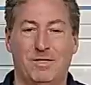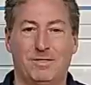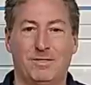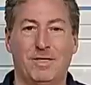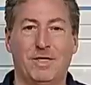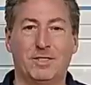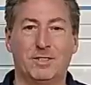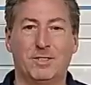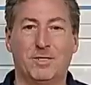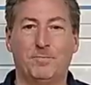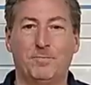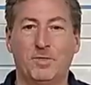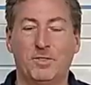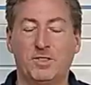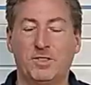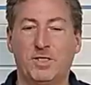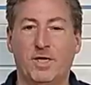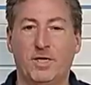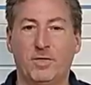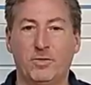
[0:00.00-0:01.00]
Next up,
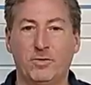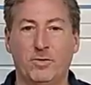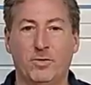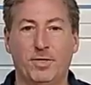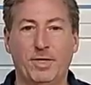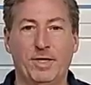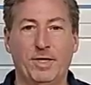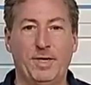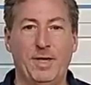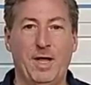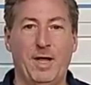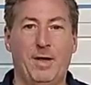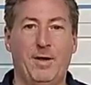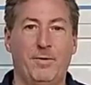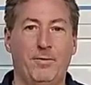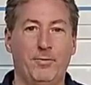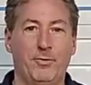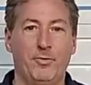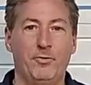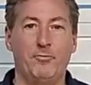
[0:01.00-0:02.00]
let's take a look at
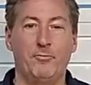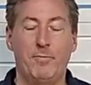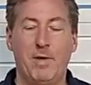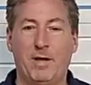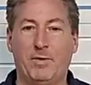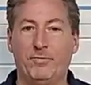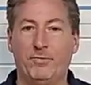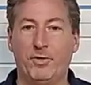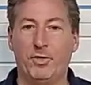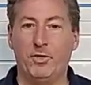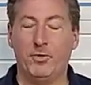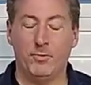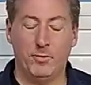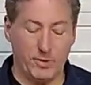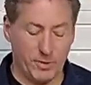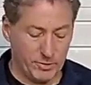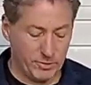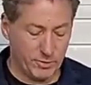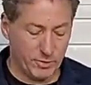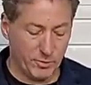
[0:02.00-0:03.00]
how you mount the
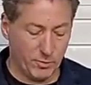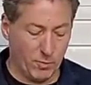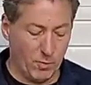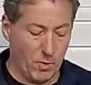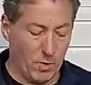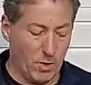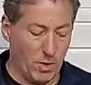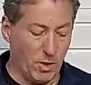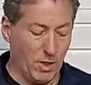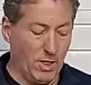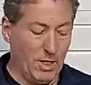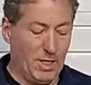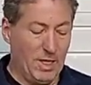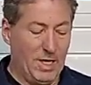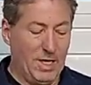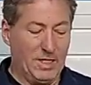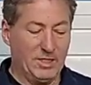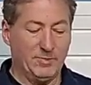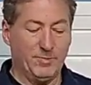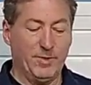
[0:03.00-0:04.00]
unit to the wall.
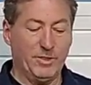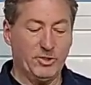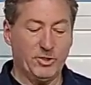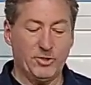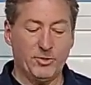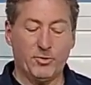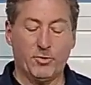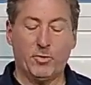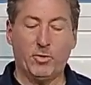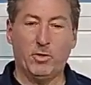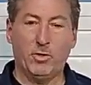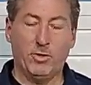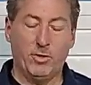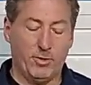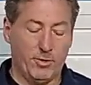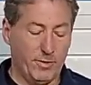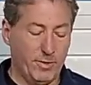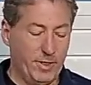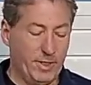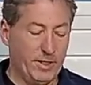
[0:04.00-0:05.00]
As mentioned
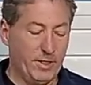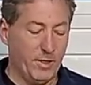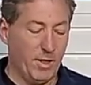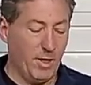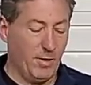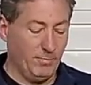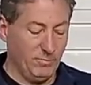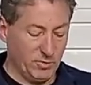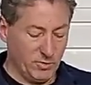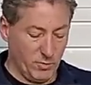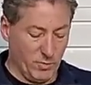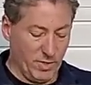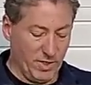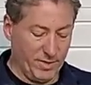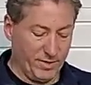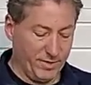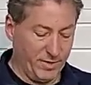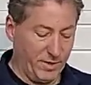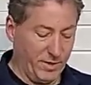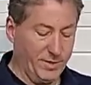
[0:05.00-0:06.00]
earlier, it comes
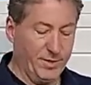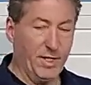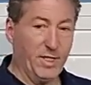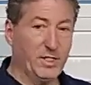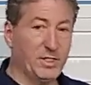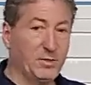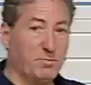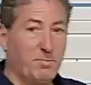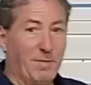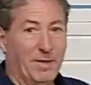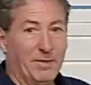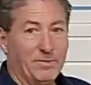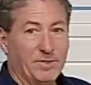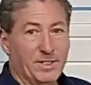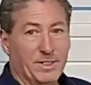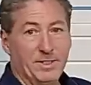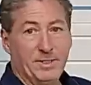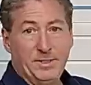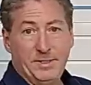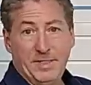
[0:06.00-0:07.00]
with a nice
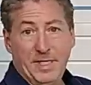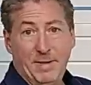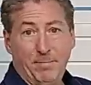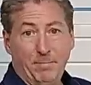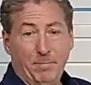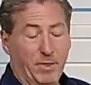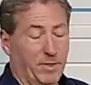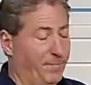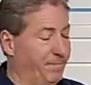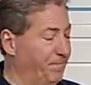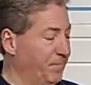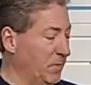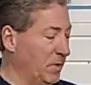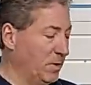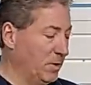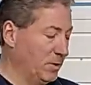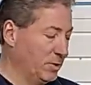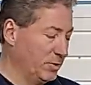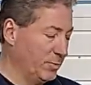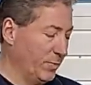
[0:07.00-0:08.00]
mounting template.
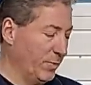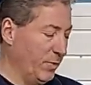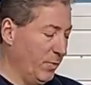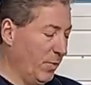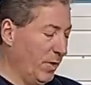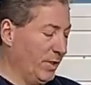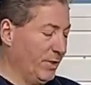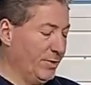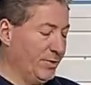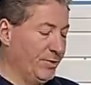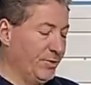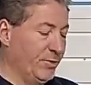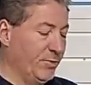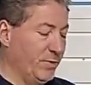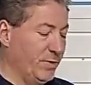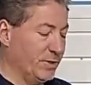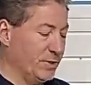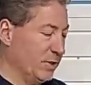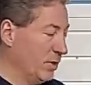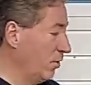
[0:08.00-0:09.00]
What you want to
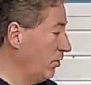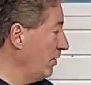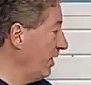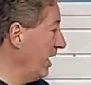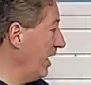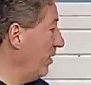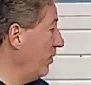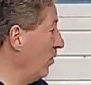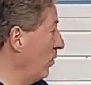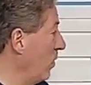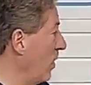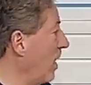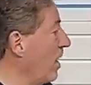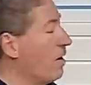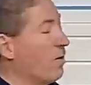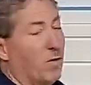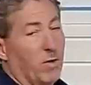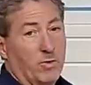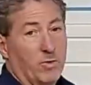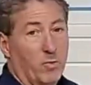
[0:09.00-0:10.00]
do is locate
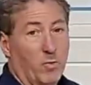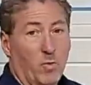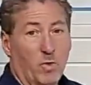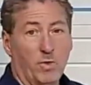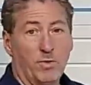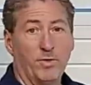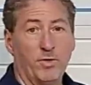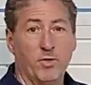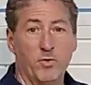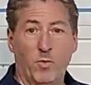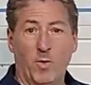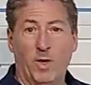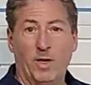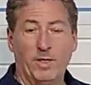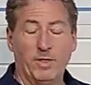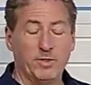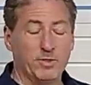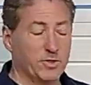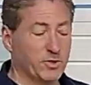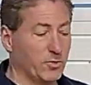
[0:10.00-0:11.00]
where on the wall that you want
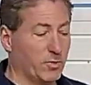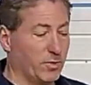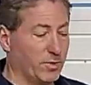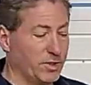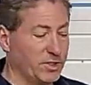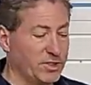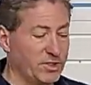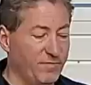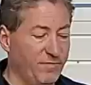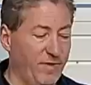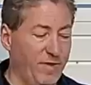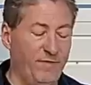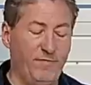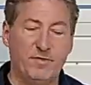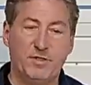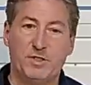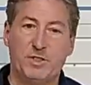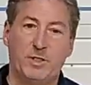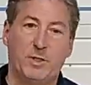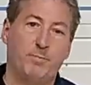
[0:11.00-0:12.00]
to install this. If
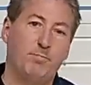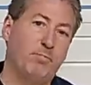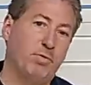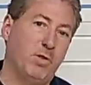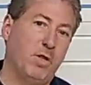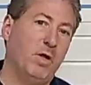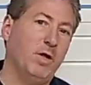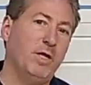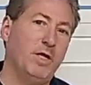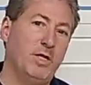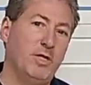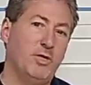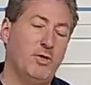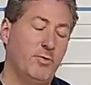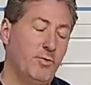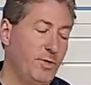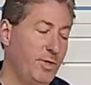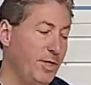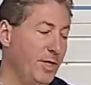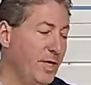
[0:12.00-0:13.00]
it's in a plug-in
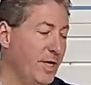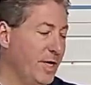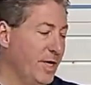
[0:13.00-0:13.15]
unit,